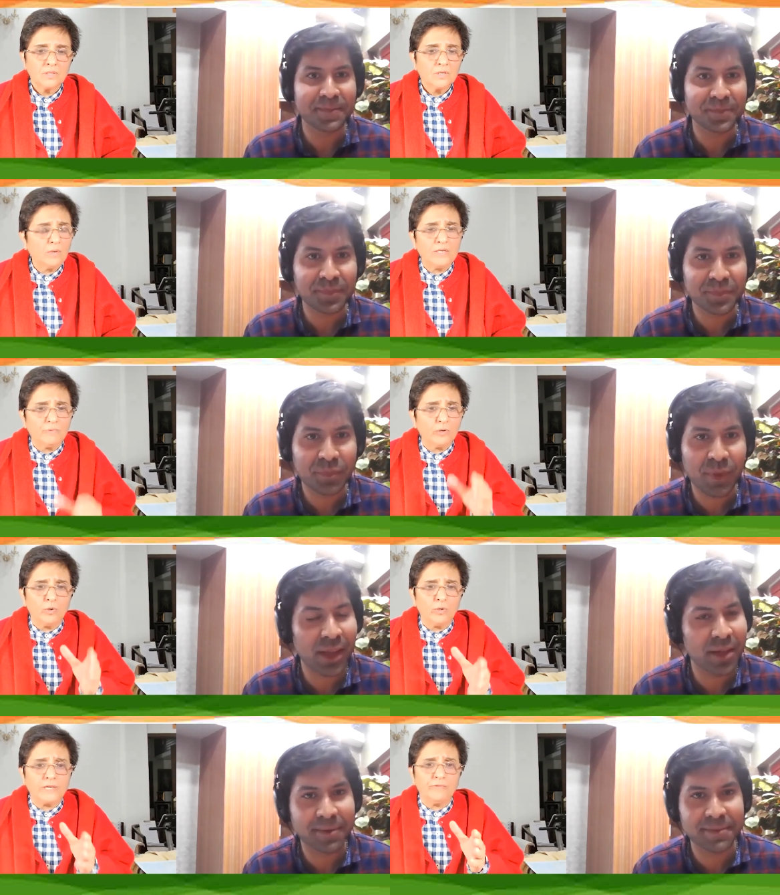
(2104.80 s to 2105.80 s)
Speaker 1: Well, if you're
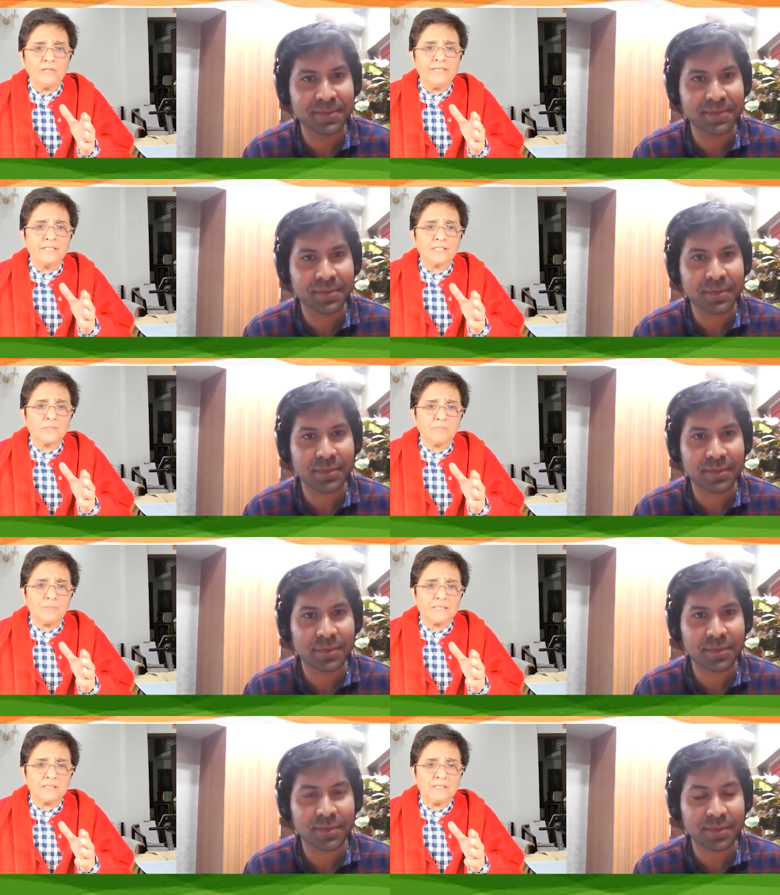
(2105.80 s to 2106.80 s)
looking for leadership
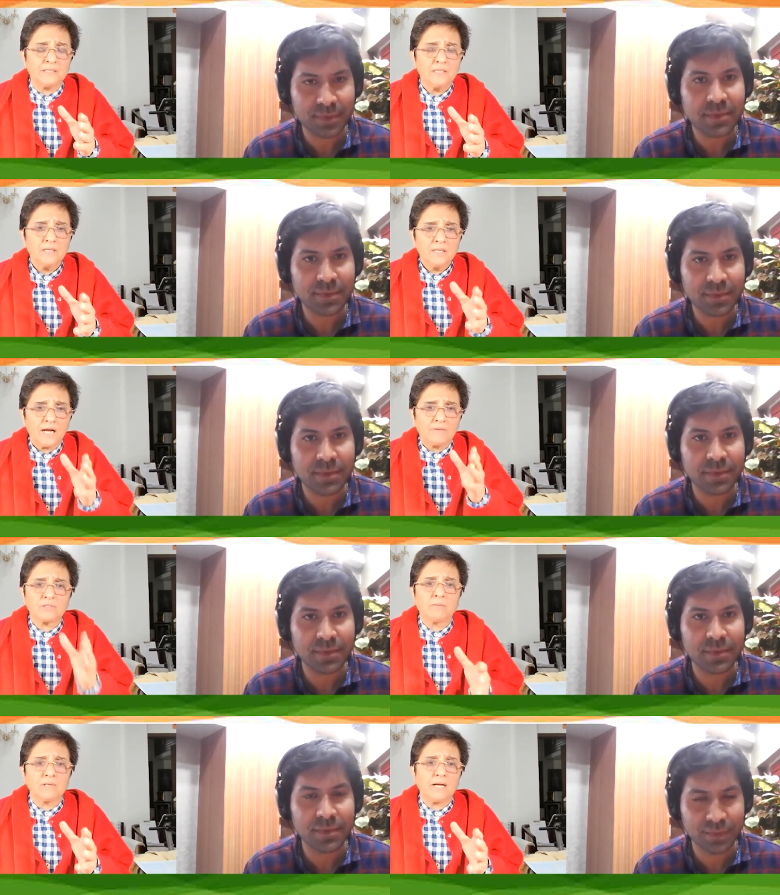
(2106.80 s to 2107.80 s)
lessons, I've
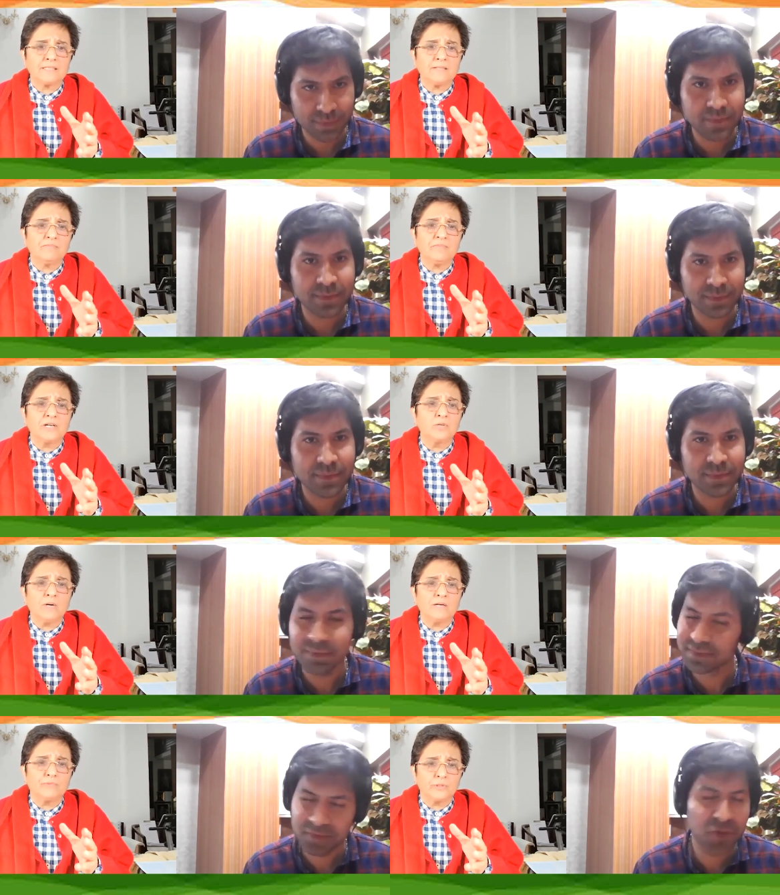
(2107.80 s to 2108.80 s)
summarized them very
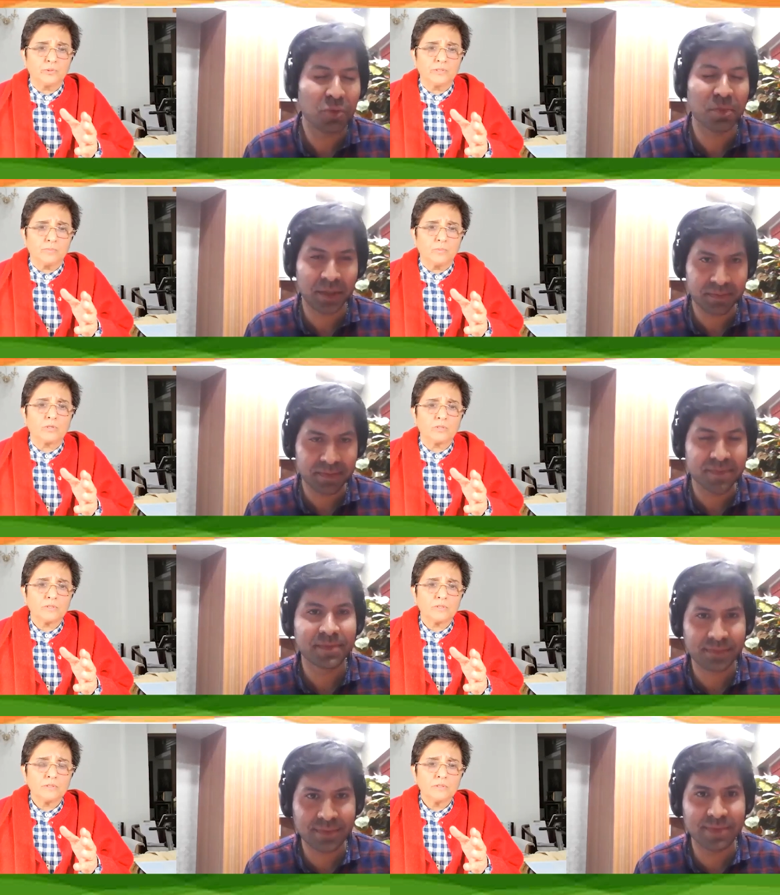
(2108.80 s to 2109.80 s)
well for you in the book.
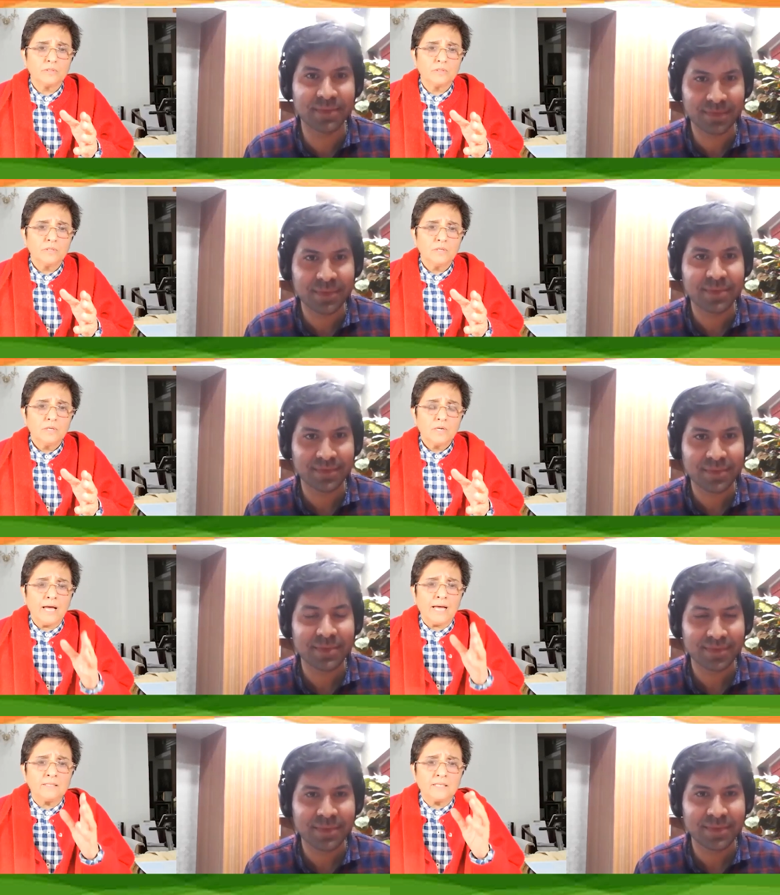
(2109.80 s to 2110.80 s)
Mm.
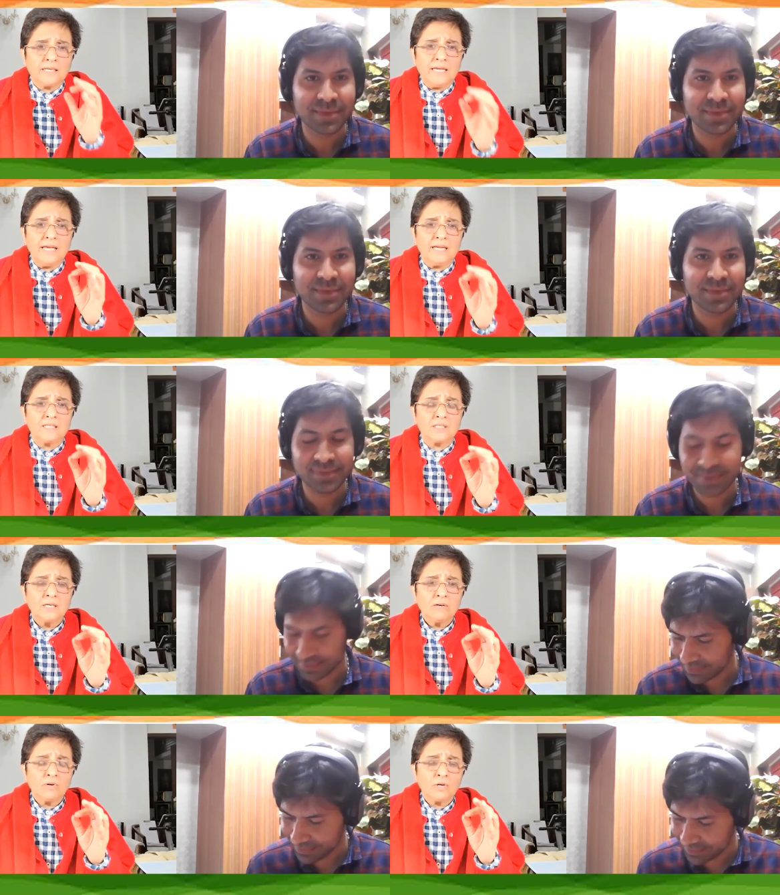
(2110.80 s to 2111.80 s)
And the key is
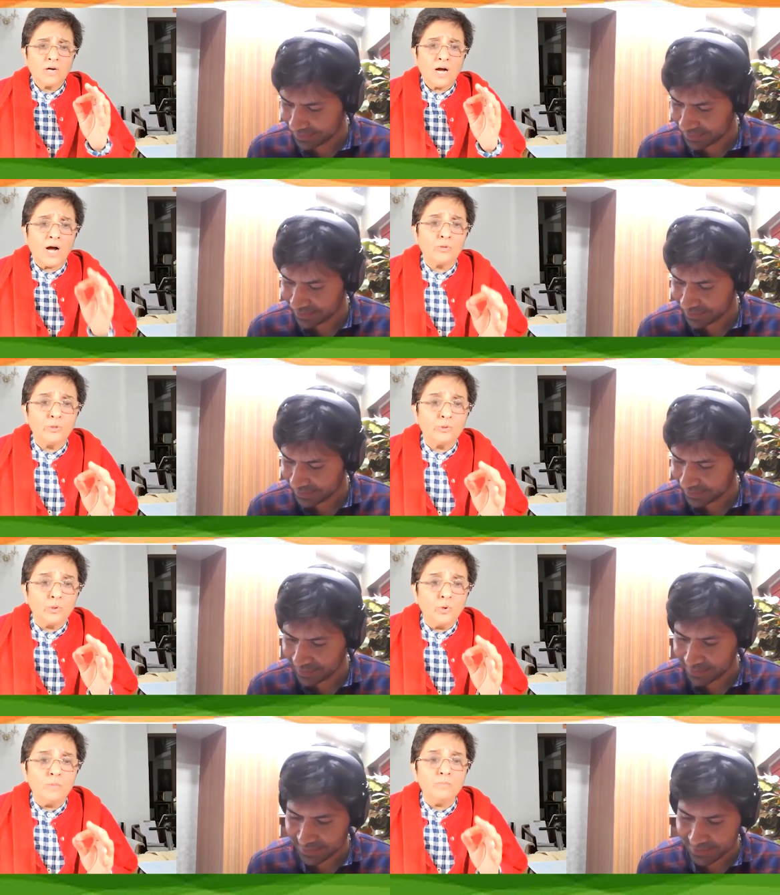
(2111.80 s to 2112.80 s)
how do you
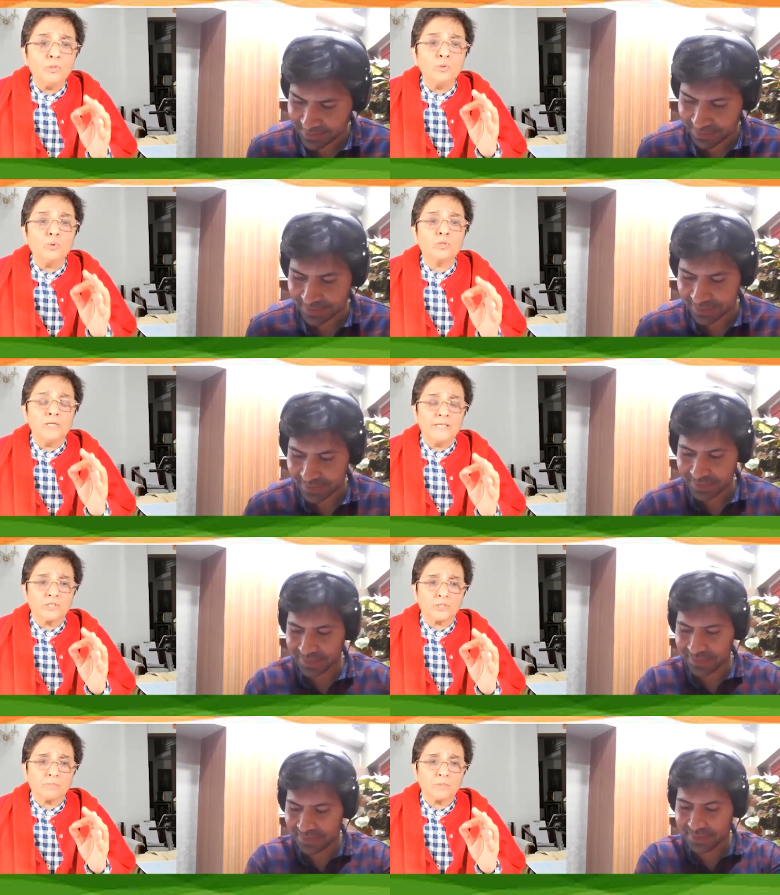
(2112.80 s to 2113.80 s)
groom youth
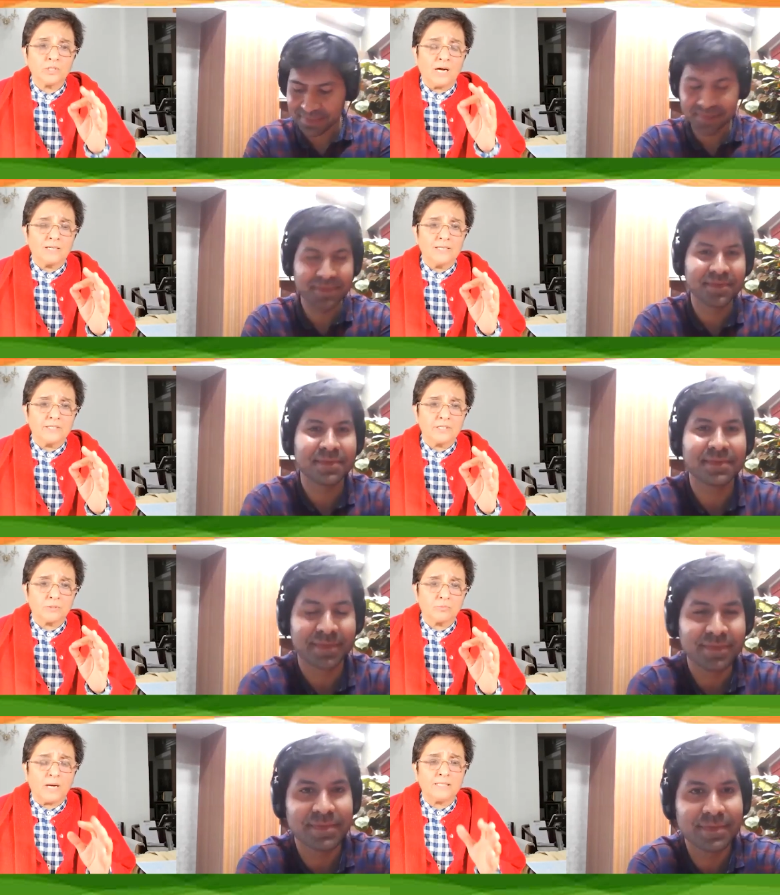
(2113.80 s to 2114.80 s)
leadership, young
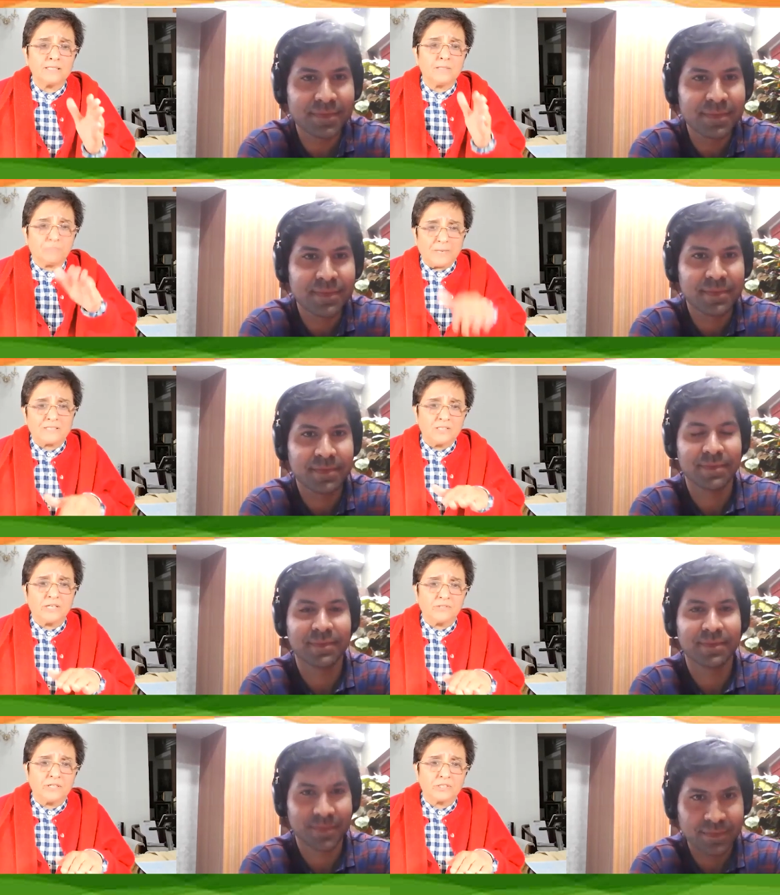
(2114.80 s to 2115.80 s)
leadership? One is the present
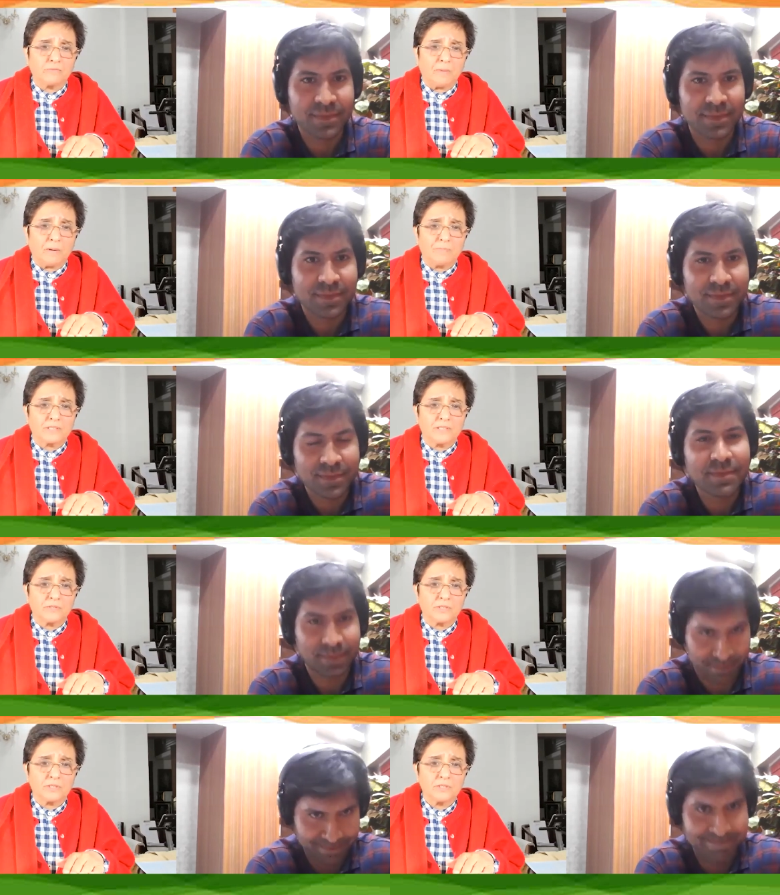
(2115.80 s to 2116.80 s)
generation of public
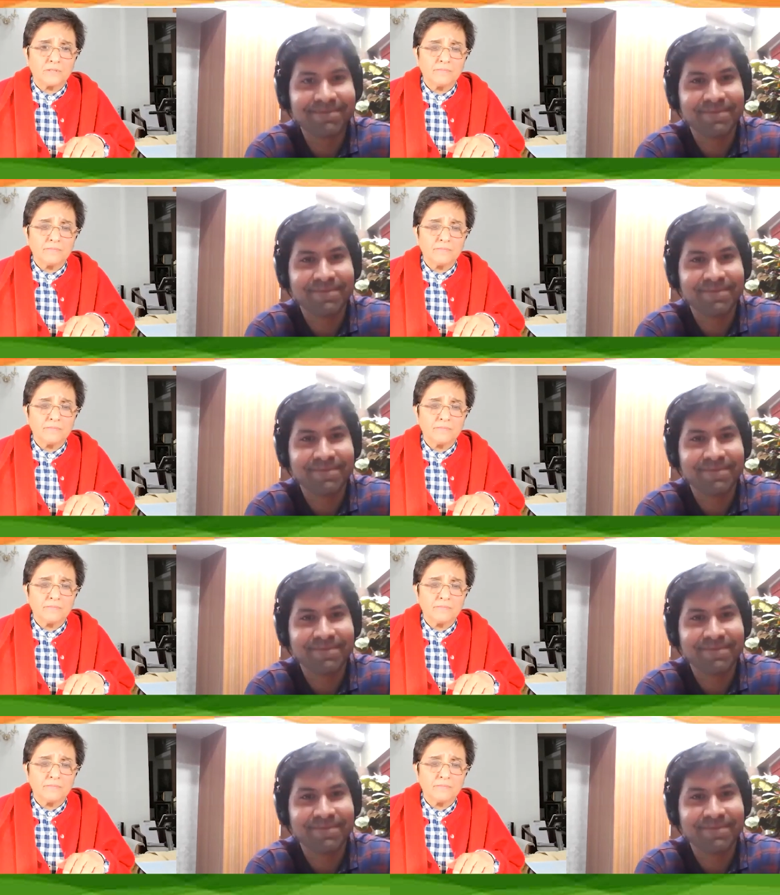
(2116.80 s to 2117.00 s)
servants.